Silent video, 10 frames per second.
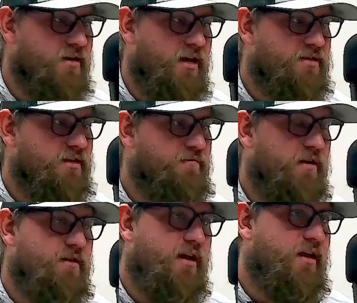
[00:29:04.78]
days, I
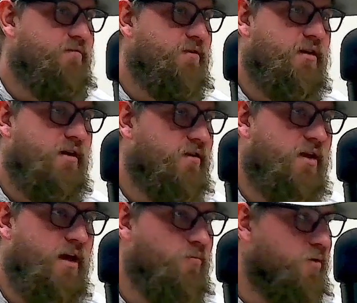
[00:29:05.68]
felt like every
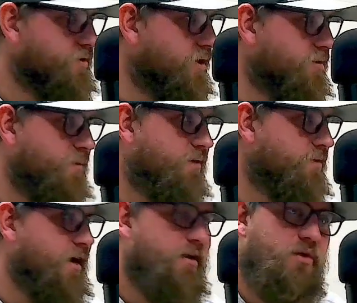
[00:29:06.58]
game we were talking about,
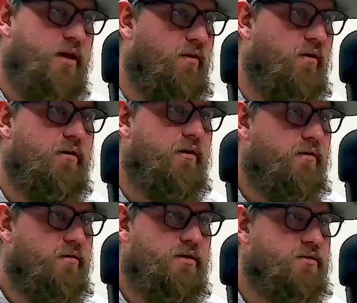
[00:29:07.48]
we got to play harder.
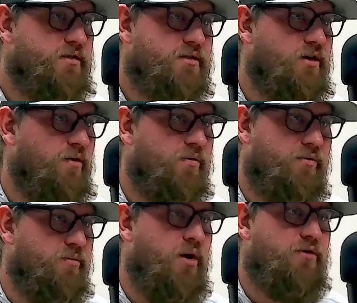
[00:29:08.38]
It's just going
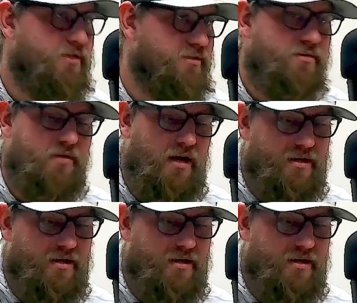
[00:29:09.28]
through motions, right?